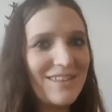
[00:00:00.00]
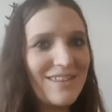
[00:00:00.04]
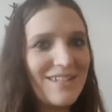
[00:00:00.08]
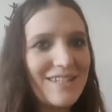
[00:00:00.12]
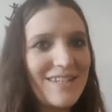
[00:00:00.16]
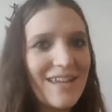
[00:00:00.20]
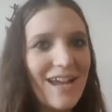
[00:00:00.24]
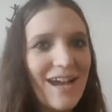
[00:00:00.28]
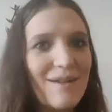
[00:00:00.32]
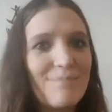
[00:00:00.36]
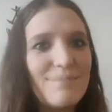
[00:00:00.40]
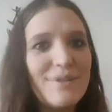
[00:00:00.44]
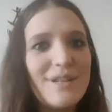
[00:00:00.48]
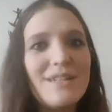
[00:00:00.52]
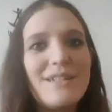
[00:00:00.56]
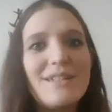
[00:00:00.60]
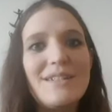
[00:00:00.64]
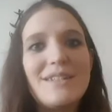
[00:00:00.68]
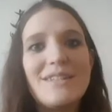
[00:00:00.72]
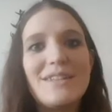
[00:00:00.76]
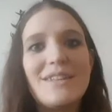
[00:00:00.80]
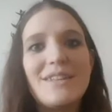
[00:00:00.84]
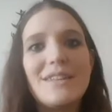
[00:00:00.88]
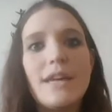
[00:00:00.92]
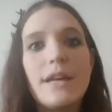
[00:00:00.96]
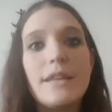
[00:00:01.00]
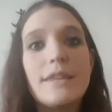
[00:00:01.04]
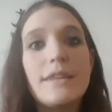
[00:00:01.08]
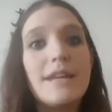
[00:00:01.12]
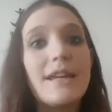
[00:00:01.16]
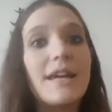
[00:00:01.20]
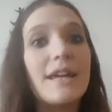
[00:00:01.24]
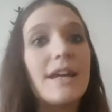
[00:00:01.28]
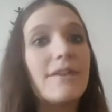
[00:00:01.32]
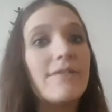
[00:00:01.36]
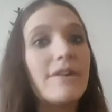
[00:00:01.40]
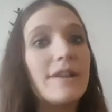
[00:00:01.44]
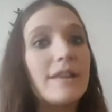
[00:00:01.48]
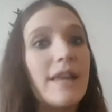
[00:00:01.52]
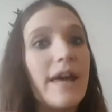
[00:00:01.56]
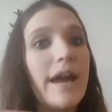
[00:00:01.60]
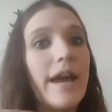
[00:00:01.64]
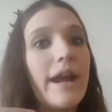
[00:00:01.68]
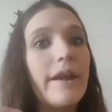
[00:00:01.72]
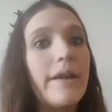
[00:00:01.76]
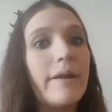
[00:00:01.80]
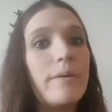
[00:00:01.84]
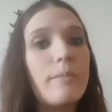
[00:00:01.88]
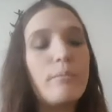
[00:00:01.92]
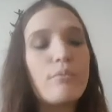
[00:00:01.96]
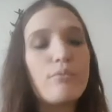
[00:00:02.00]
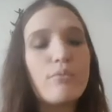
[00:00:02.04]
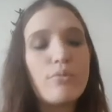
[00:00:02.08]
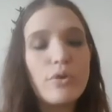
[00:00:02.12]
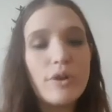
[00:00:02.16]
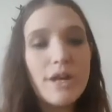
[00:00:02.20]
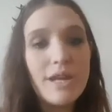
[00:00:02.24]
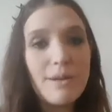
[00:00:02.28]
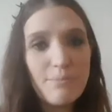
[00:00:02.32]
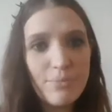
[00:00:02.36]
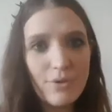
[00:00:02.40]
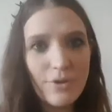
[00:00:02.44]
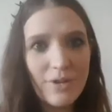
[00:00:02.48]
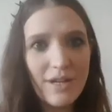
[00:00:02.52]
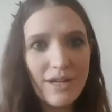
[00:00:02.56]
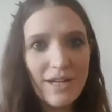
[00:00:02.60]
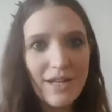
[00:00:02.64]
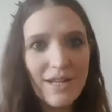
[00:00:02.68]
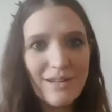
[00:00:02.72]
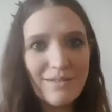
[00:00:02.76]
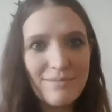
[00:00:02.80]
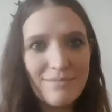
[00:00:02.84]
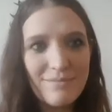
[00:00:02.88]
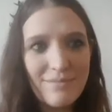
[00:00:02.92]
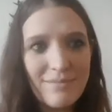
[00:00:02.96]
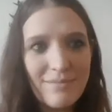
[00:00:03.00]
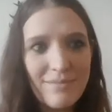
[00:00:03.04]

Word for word: this happened so that they can have a line pre-put in,